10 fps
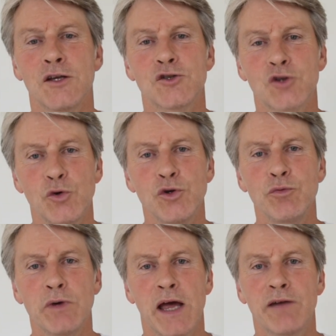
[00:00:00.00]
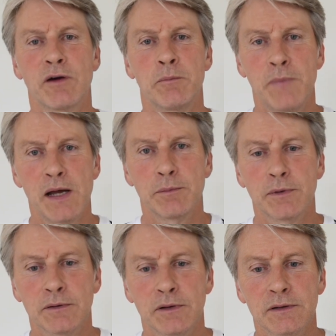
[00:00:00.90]
So you will have a map
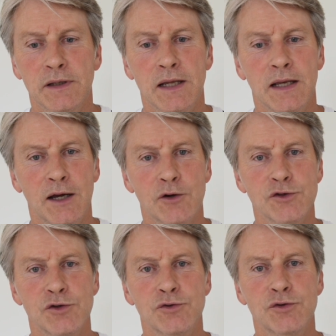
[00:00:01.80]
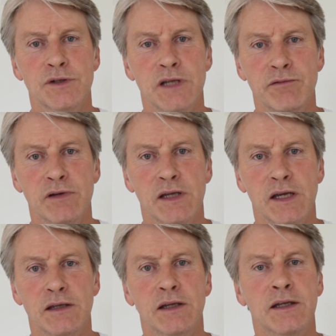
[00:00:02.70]
that allows you to
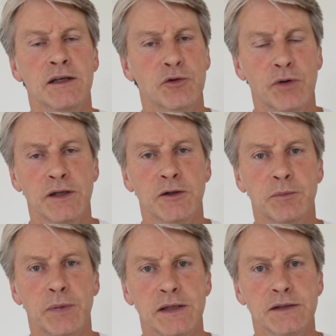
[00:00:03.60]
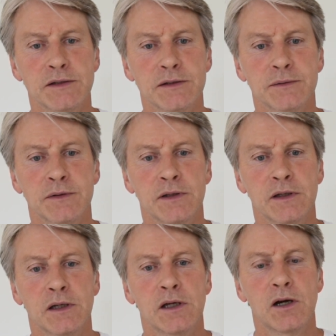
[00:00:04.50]
navigate in the cranial base,
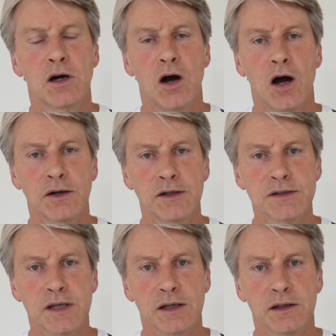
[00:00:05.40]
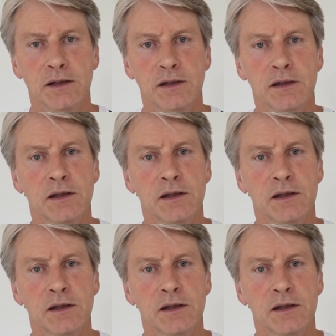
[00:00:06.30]
understanding